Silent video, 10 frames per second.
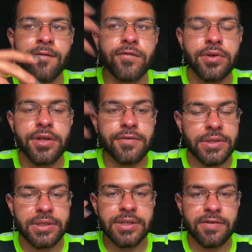fully
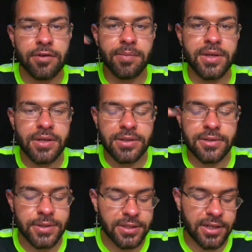receive it
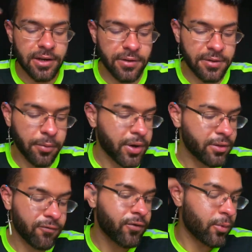because you know
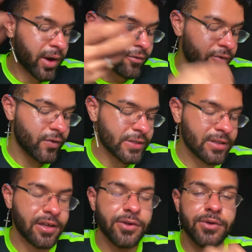whether for whatever
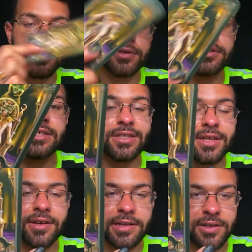reason that you're
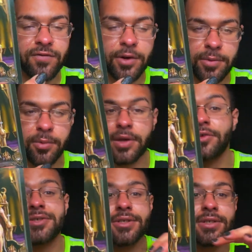disconnected from them, whether
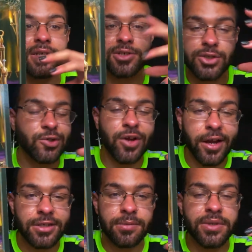it's just like
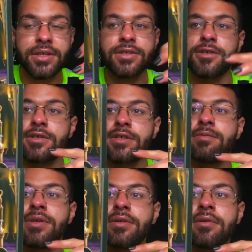distracted because you've
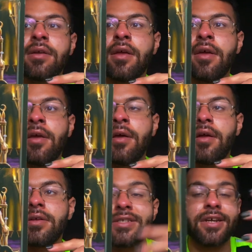just been
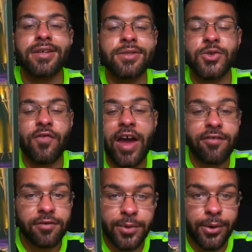stuck in
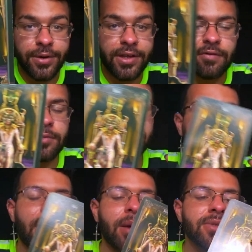survival mode, even
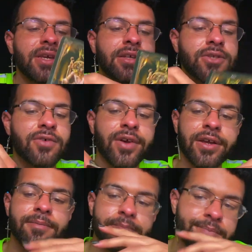perhaps cancer, right?